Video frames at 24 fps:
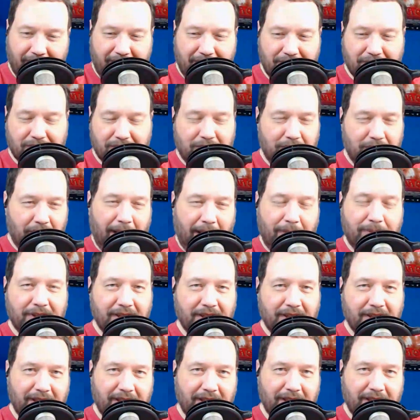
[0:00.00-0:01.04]
he just dropped
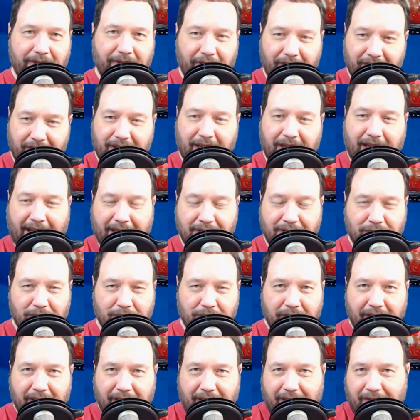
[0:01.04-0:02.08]
in there very
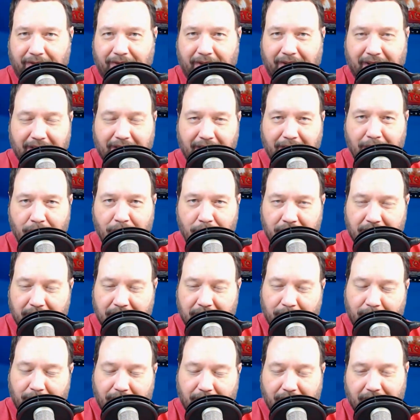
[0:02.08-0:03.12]
casually that he fed the goat
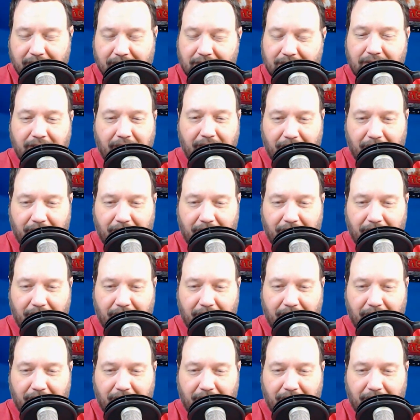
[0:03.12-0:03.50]
because,